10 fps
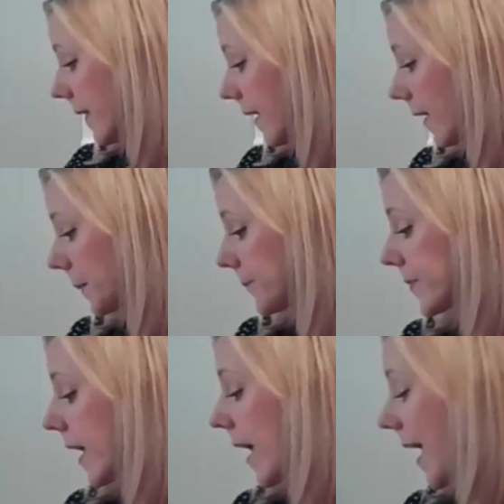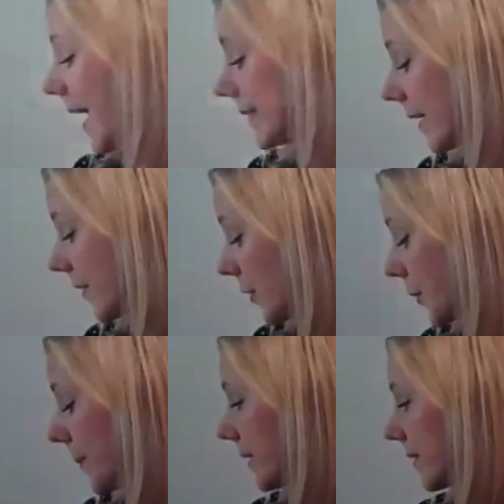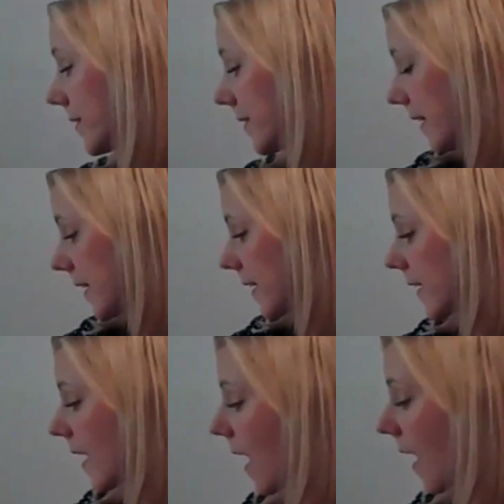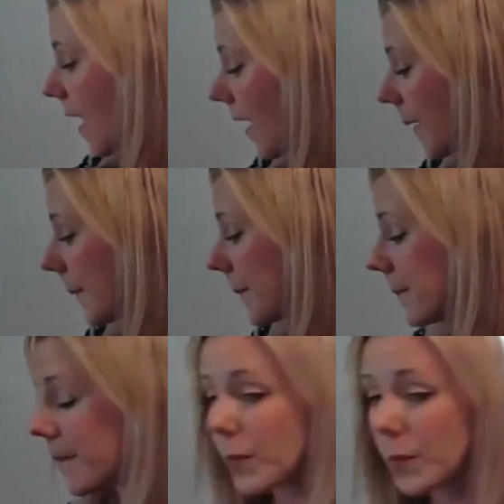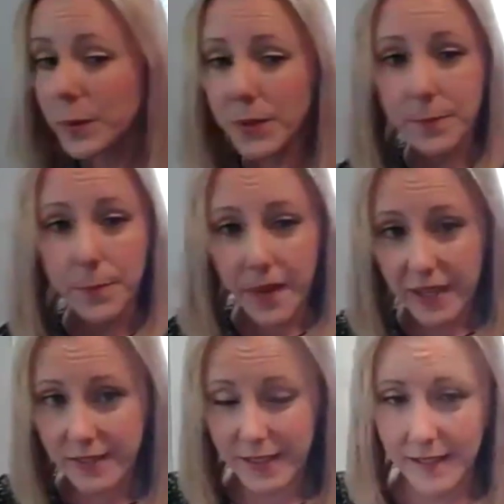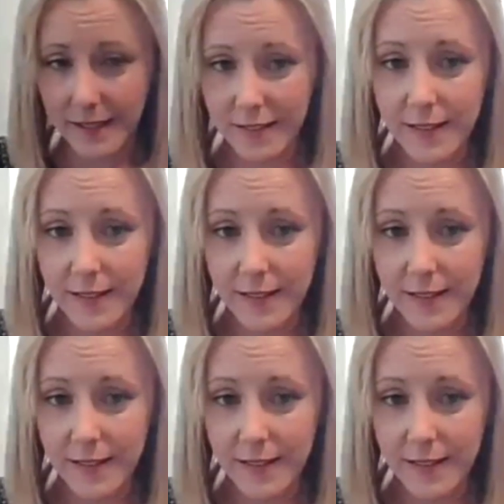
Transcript: one there. Another big thing would be baking.